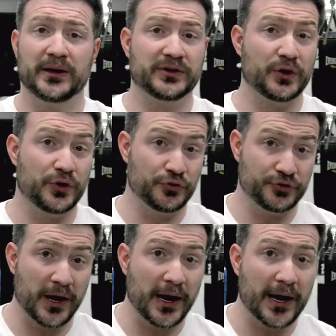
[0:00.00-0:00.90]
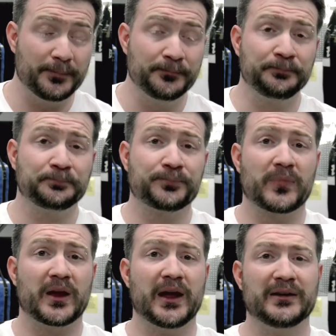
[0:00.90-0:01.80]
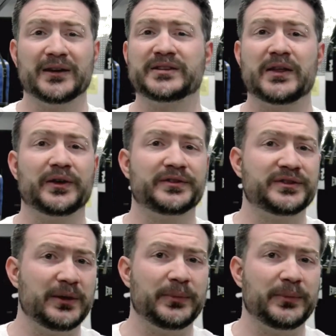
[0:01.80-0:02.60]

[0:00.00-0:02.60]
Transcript: to go to your job? And let's say that it's 10